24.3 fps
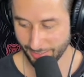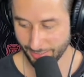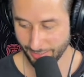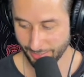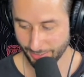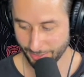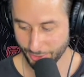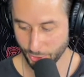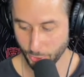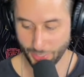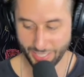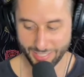
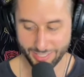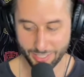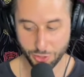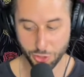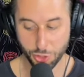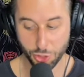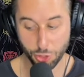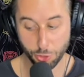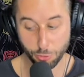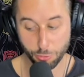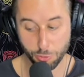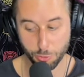You get to
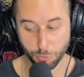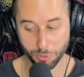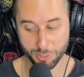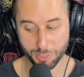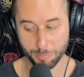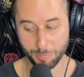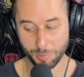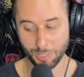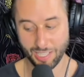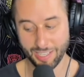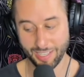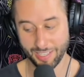choose what's
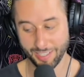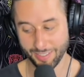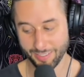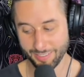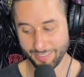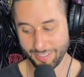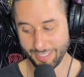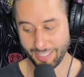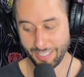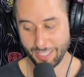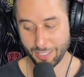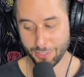playing.
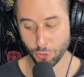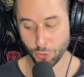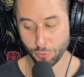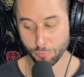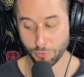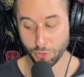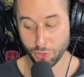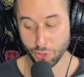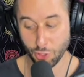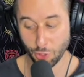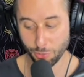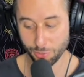So if
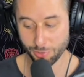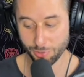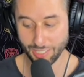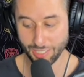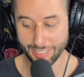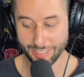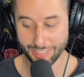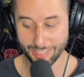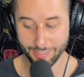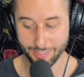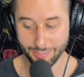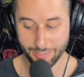you don't
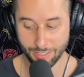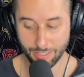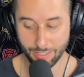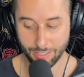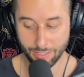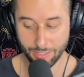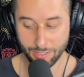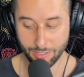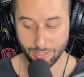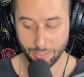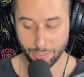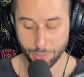like it,
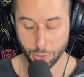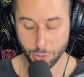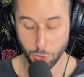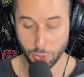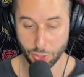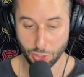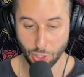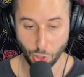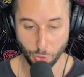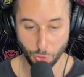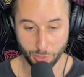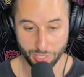you can
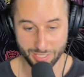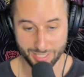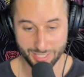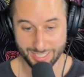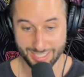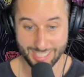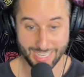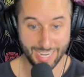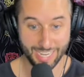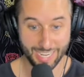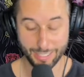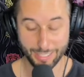always
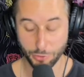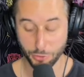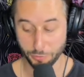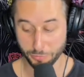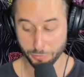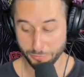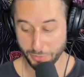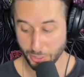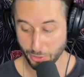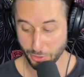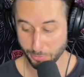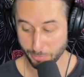take another
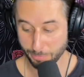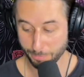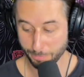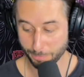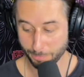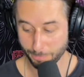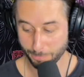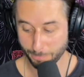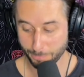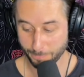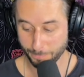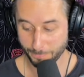film
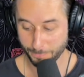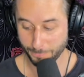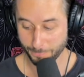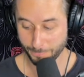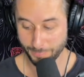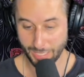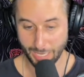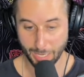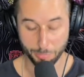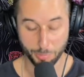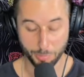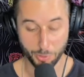
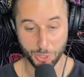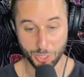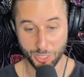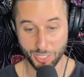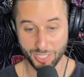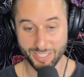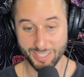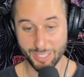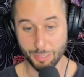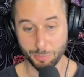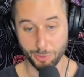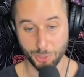and put it
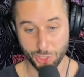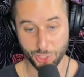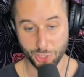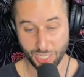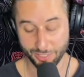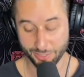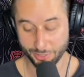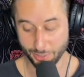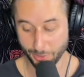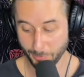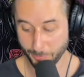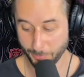in the
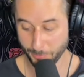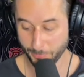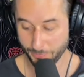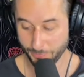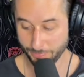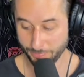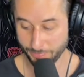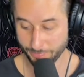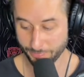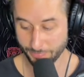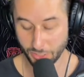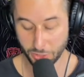projector.
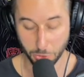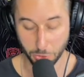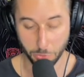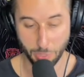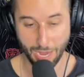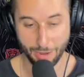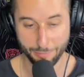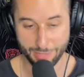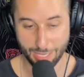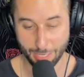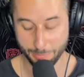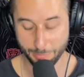You
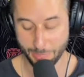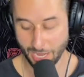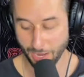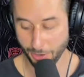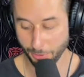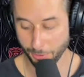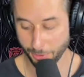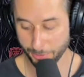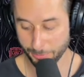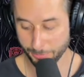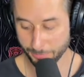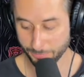have that
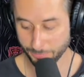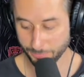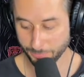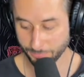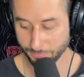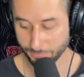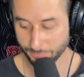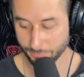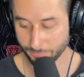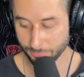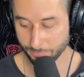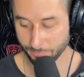power.
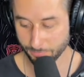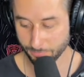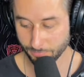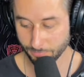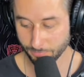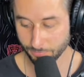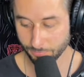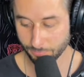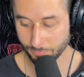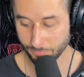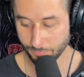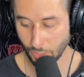
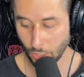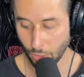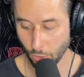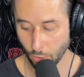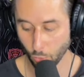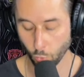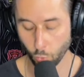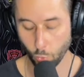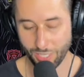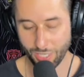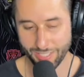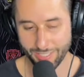
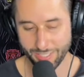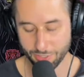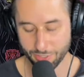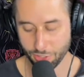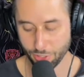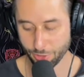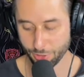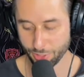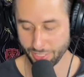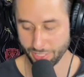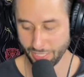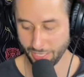Witness
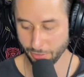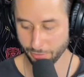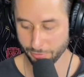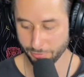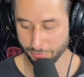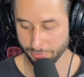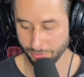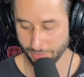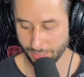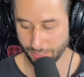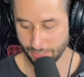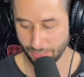yourself.
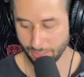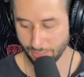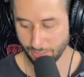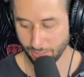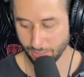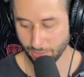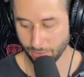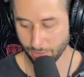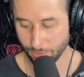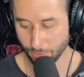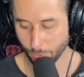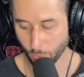
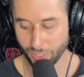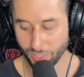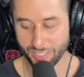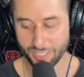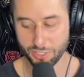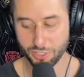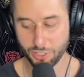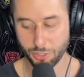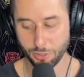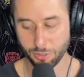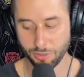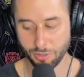
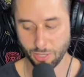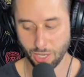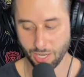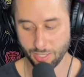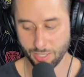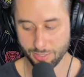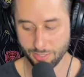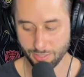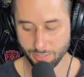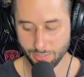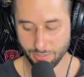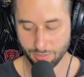Witness your
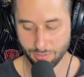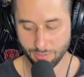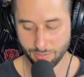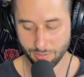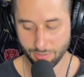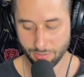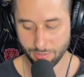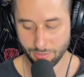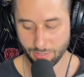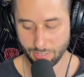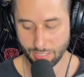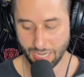thoughts.
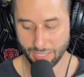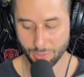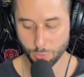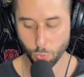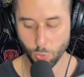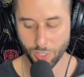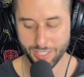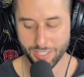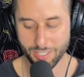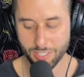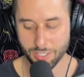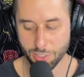And
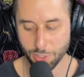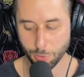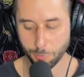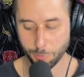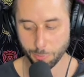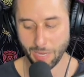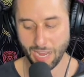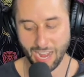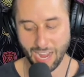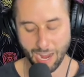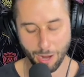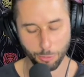witness your
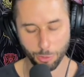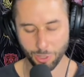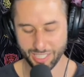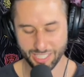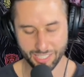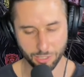power in